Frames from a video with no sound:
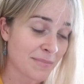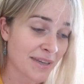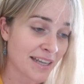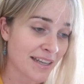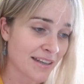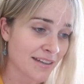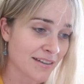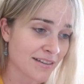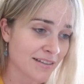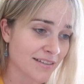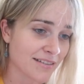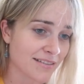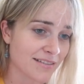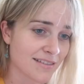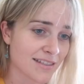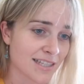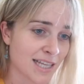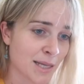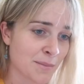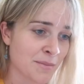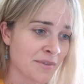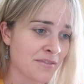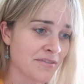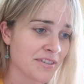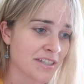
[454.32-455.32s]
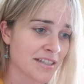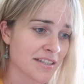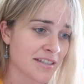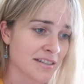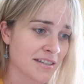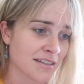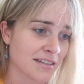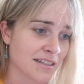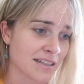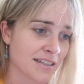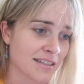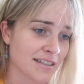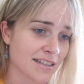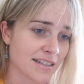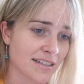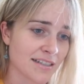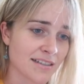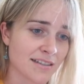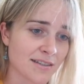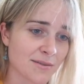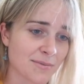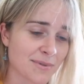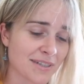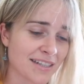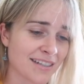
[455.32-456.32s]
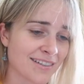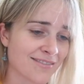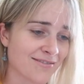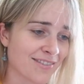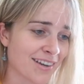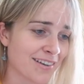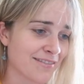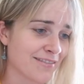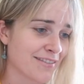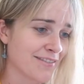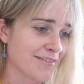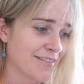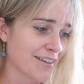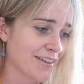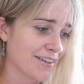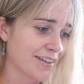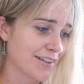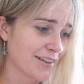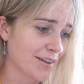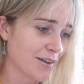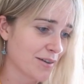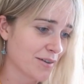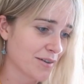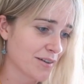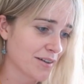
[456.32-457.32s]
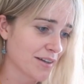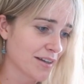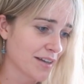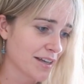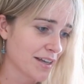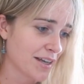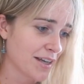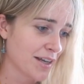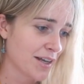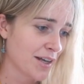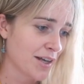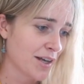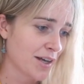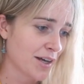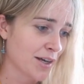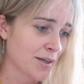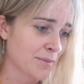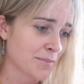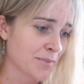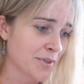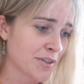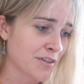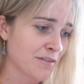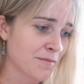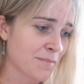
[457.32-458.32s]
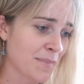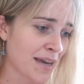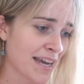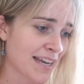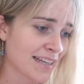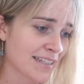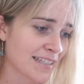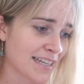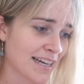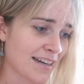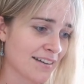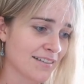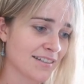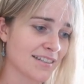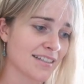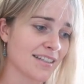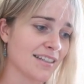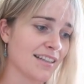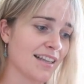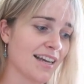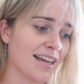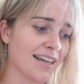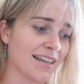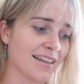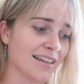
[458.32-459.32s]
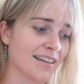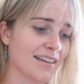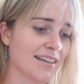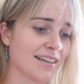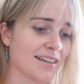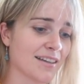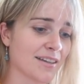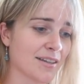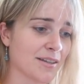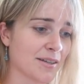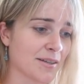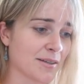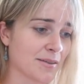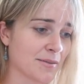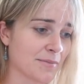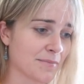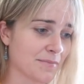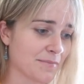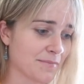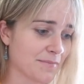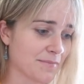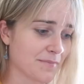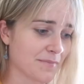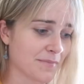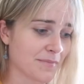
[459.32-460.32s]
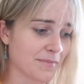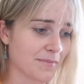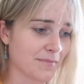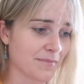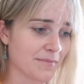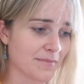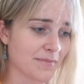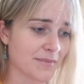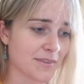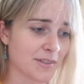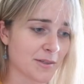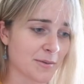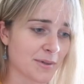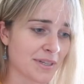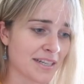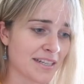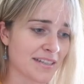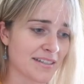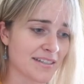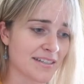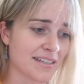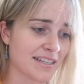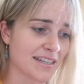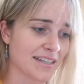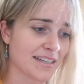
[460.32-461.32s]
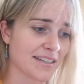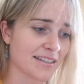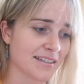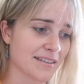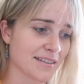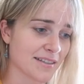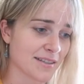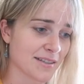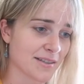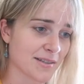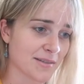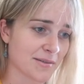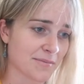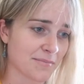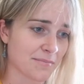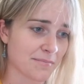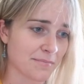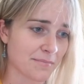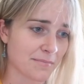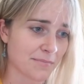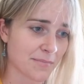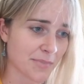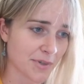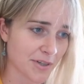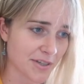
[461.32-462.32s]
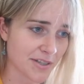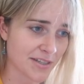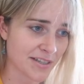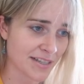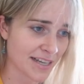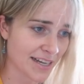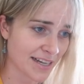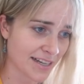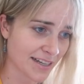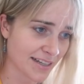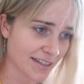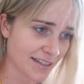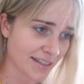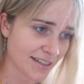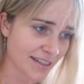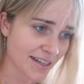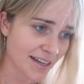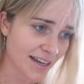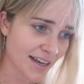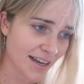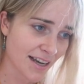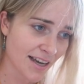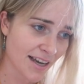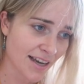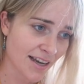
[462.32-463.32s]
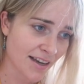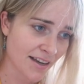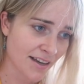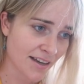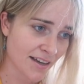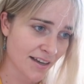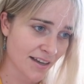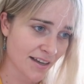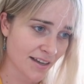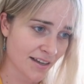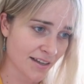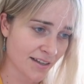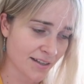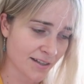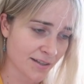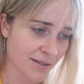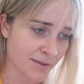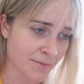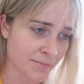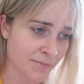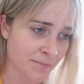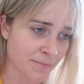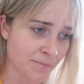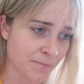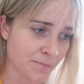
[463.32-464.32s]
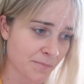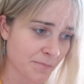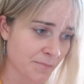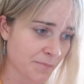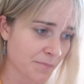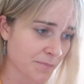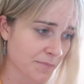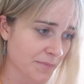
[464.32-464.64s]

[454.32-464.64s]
mean, some of it still exists. We didn't run for very long. We'll move back down to like 20 seconds per second. And